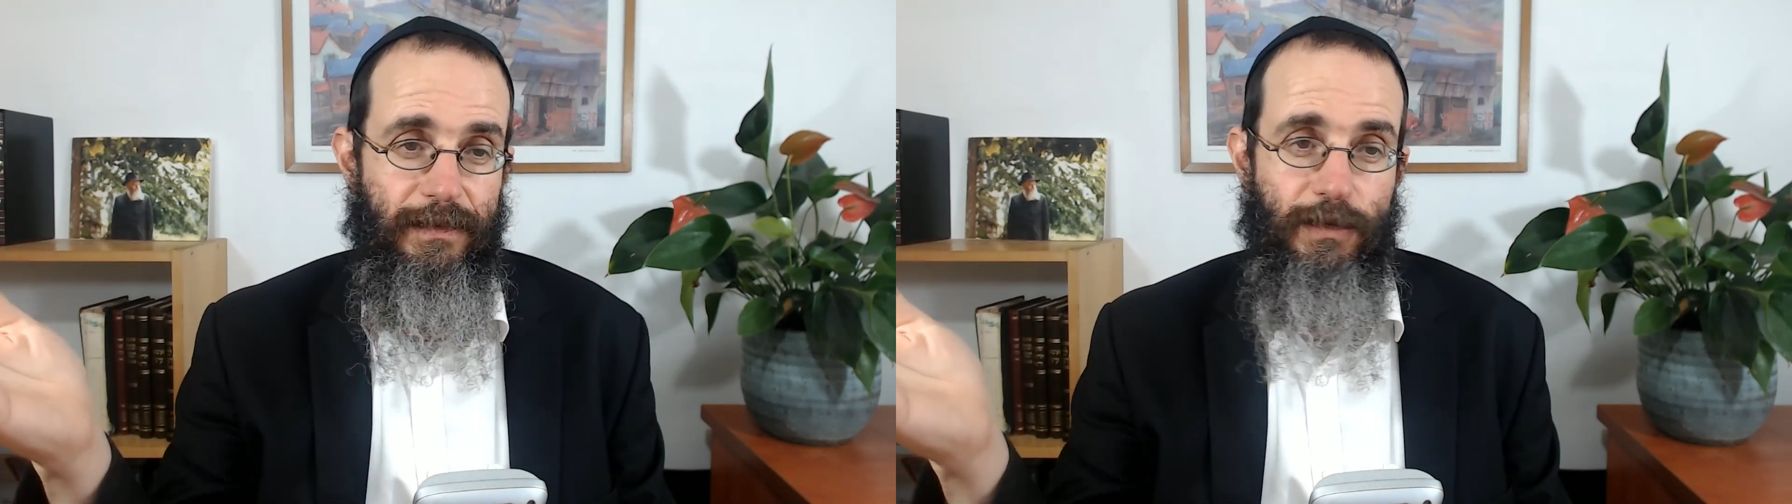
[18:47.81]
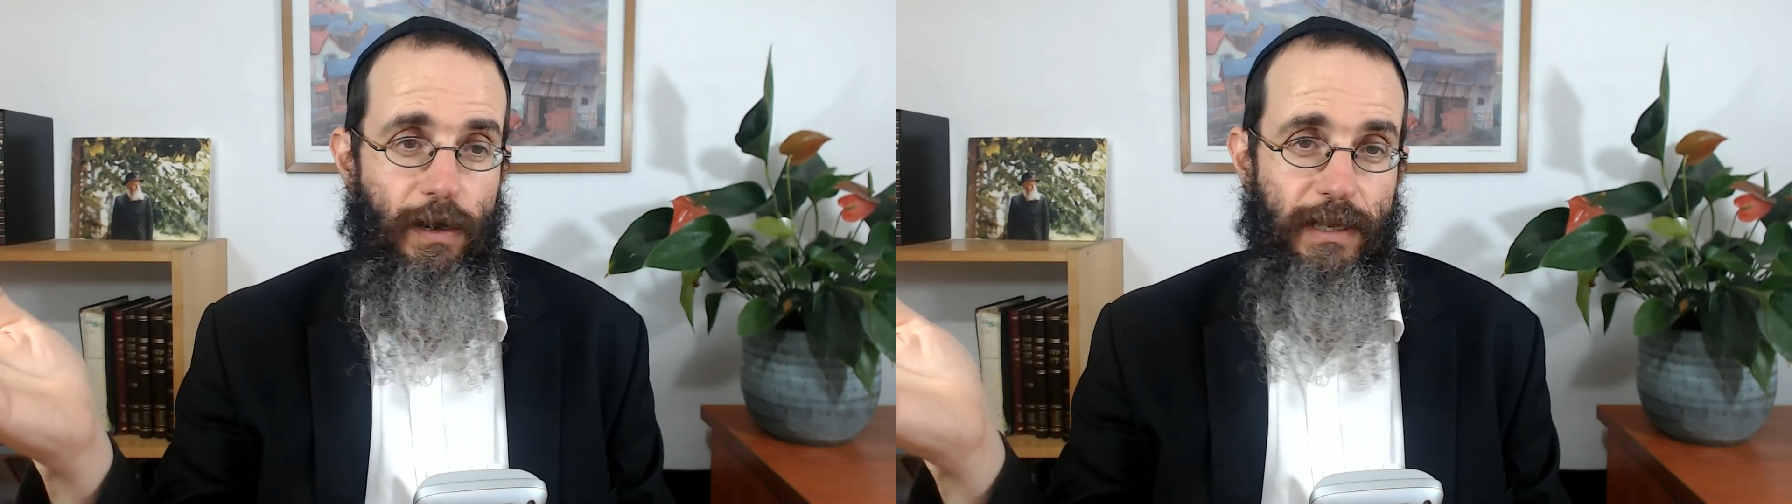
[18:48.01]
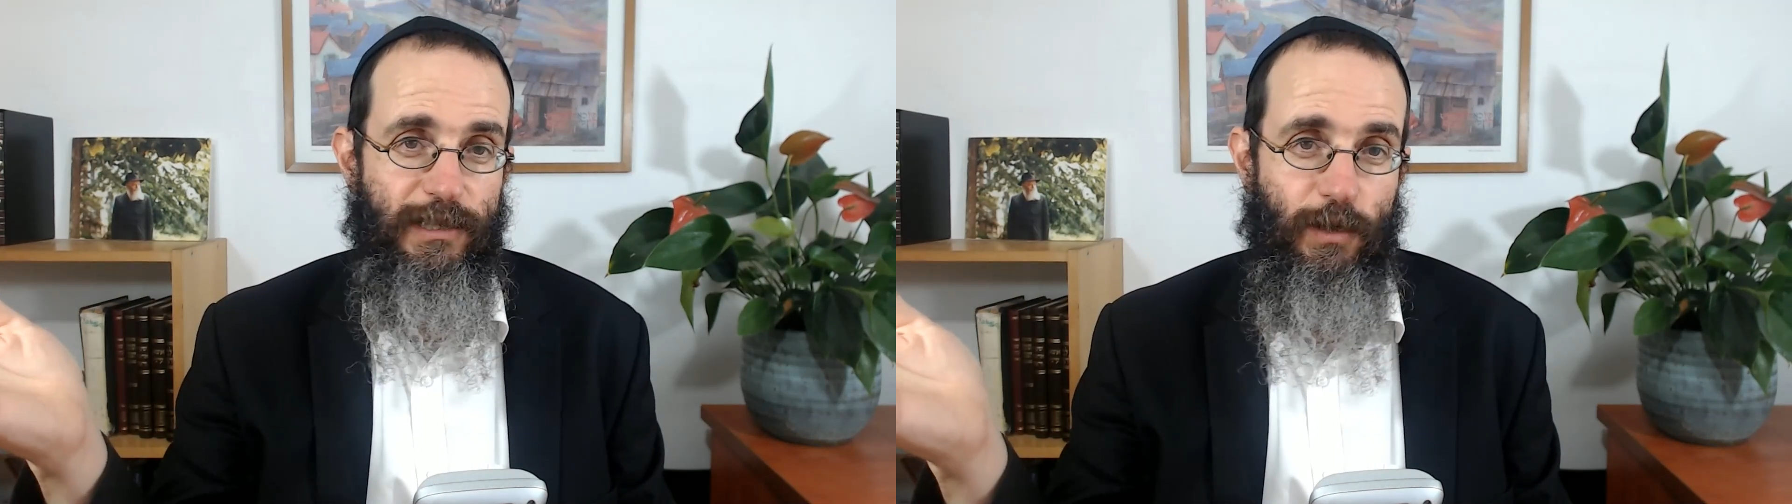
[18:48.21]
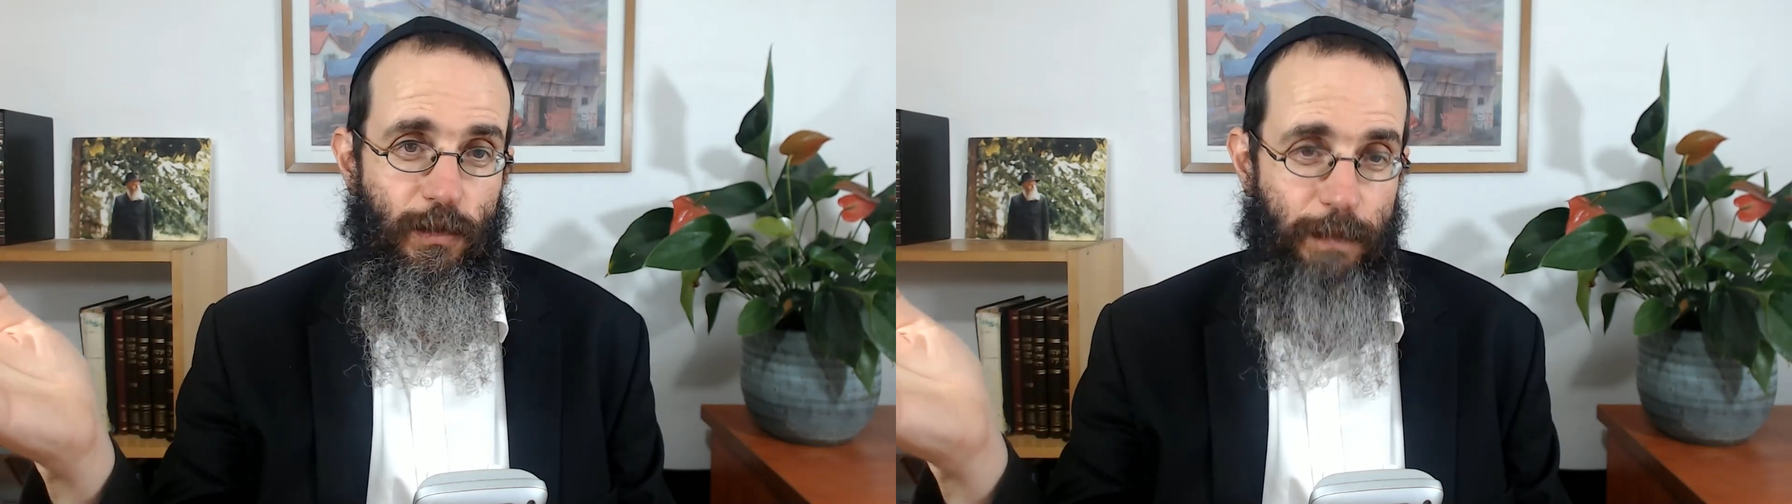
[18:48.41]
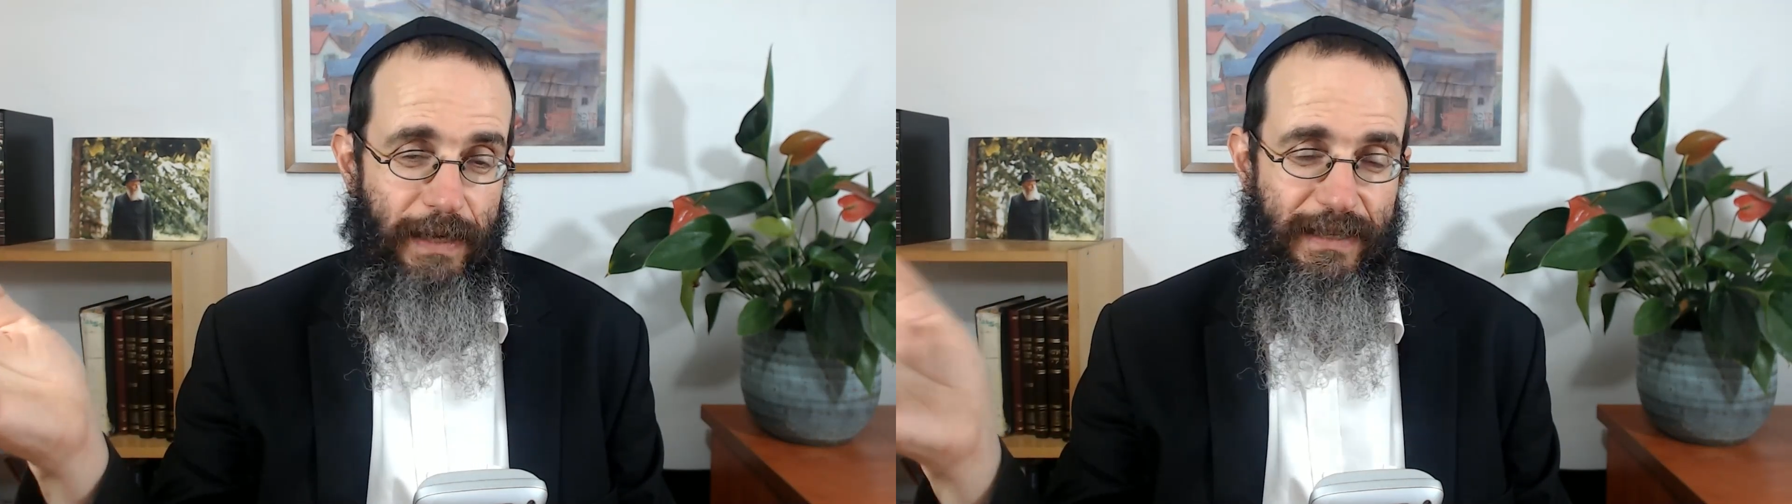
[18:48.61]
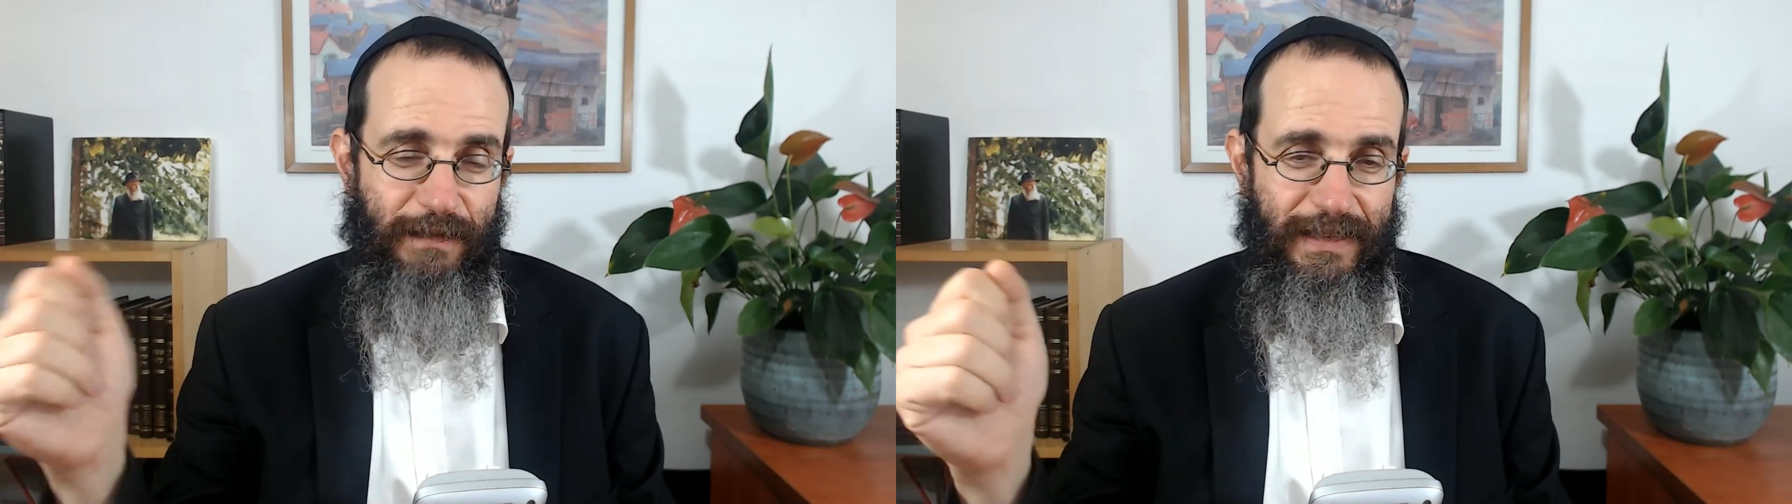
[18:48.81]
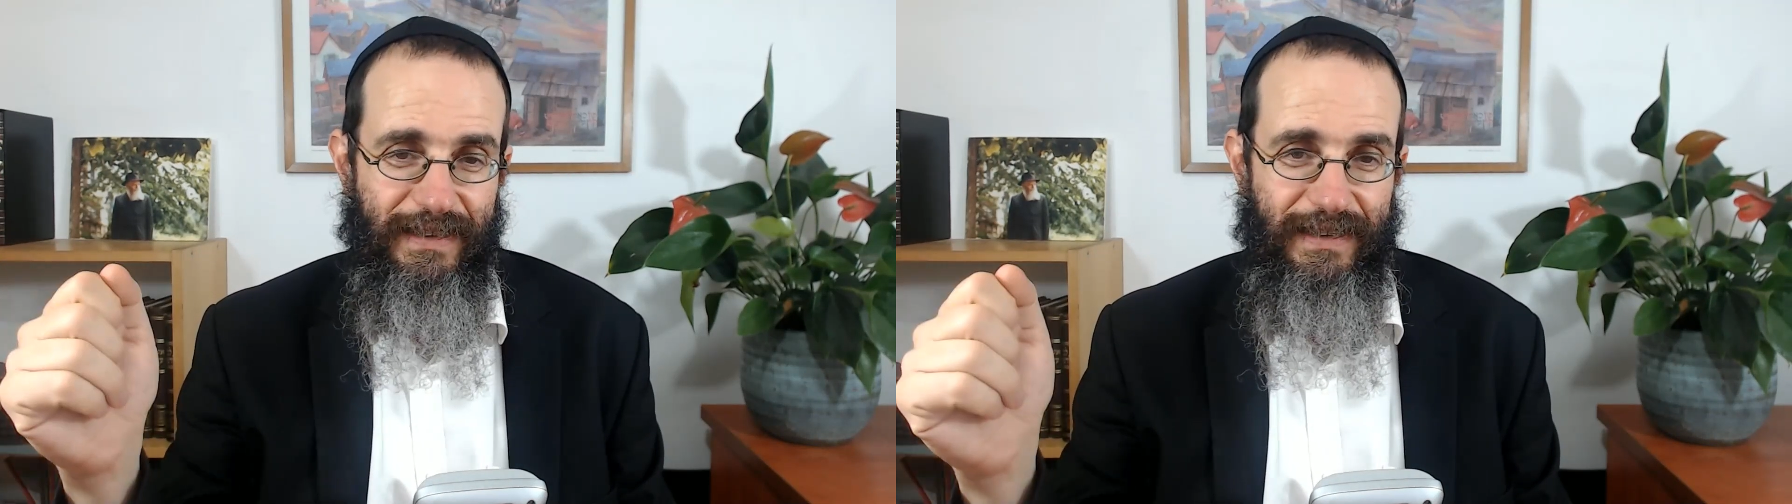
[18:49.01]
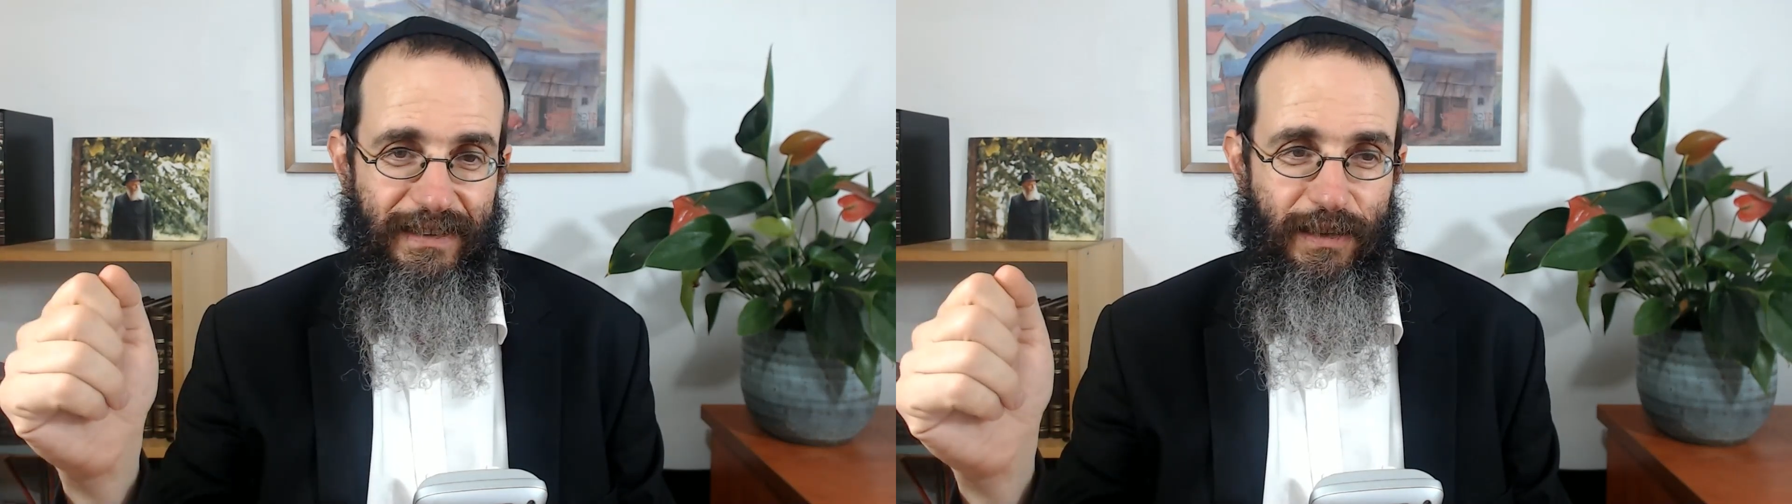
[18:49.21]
also pessimistic.